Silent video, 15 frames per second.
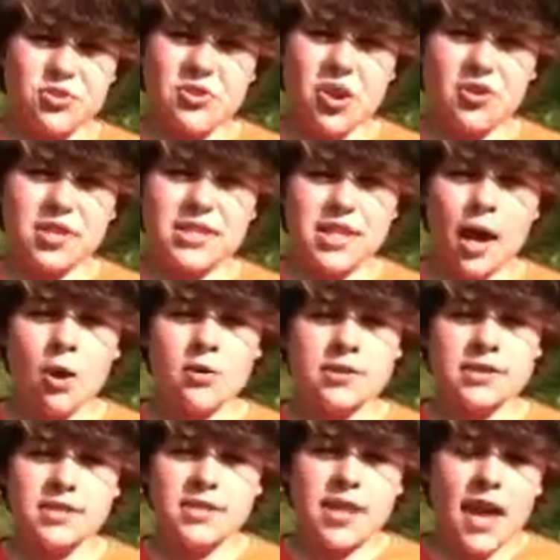you notice how it
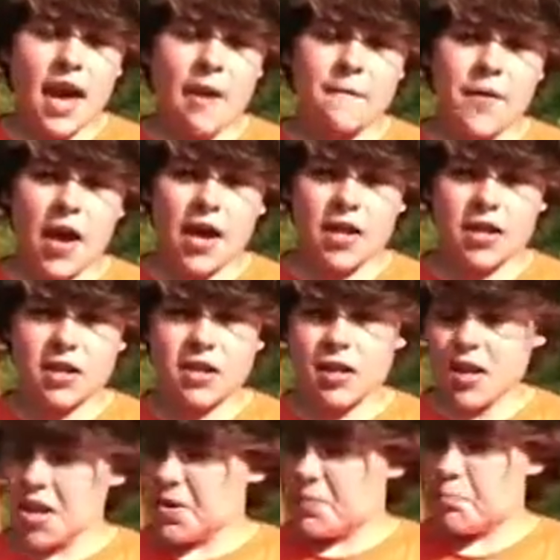didn't have any
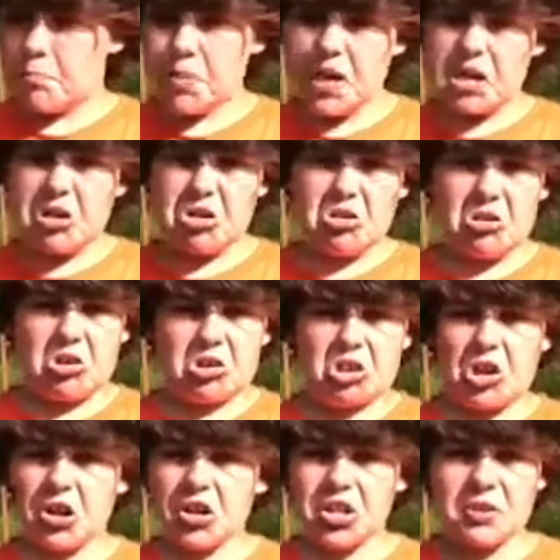big
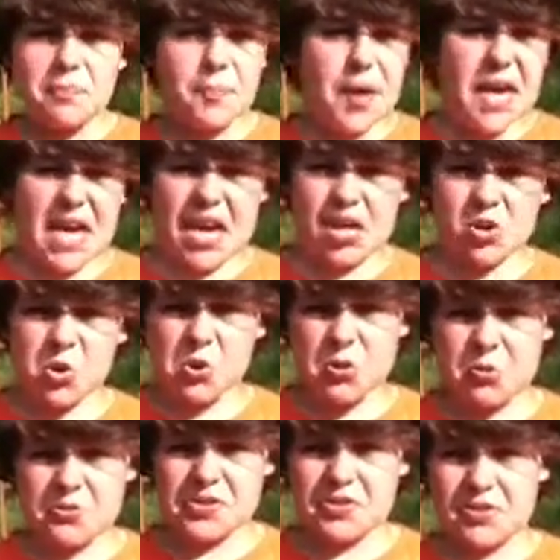clunky
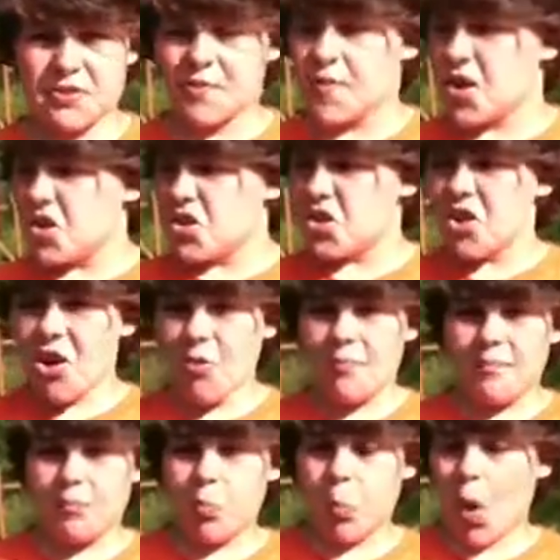panels or no
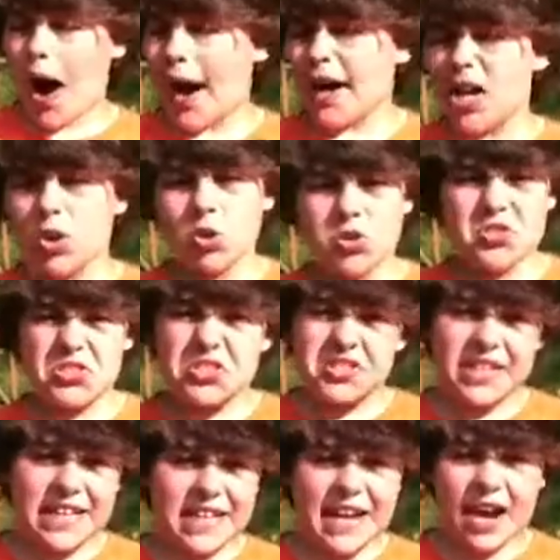wires
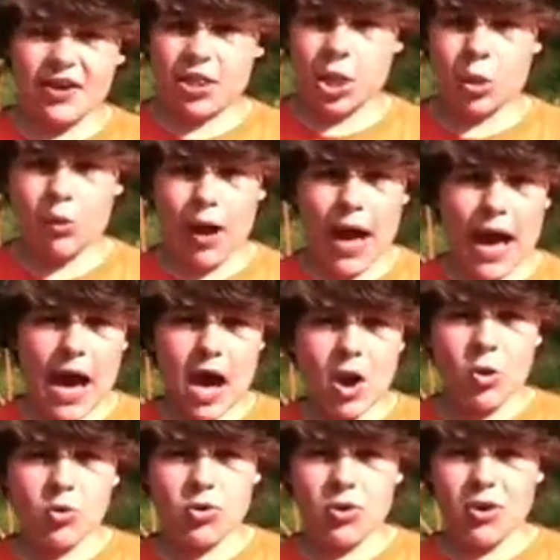sticking out of the
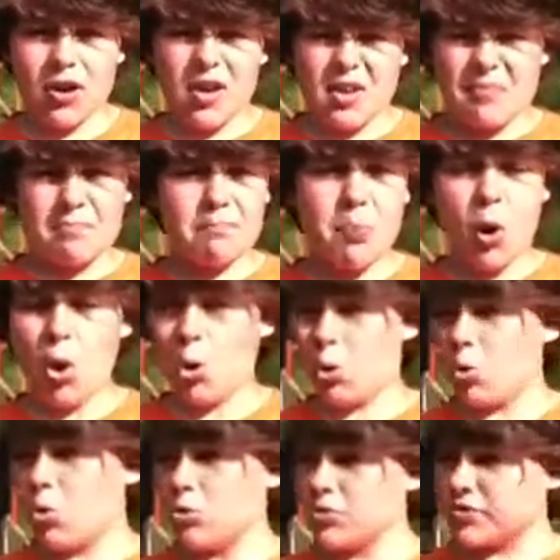ground or
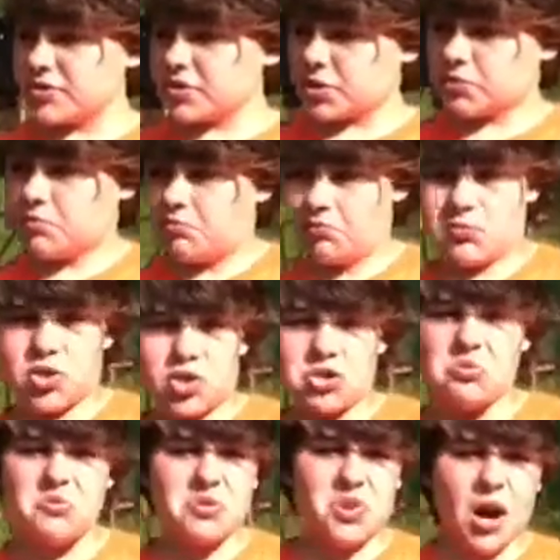poles
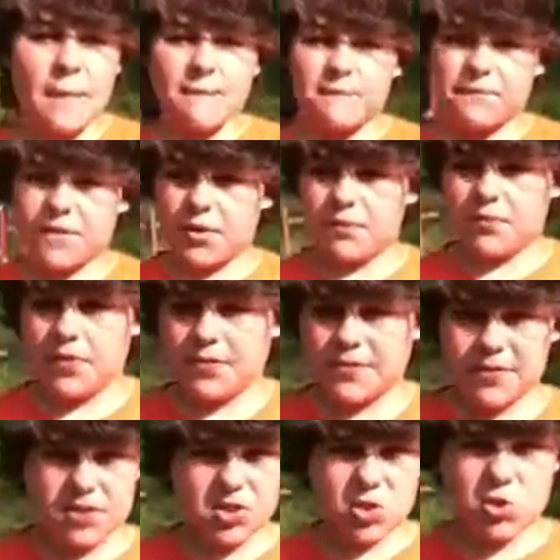shooting up from the
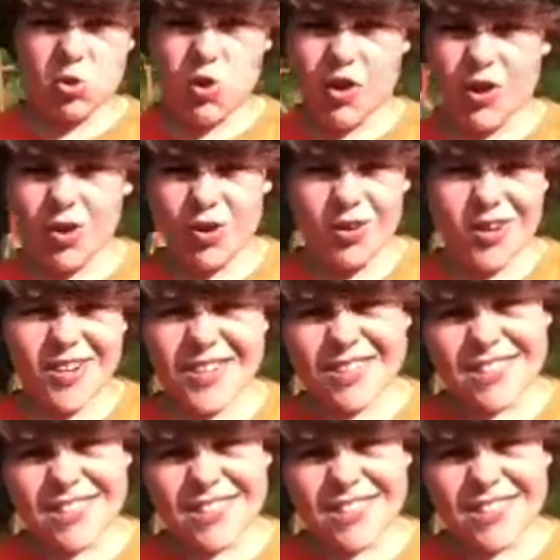soil?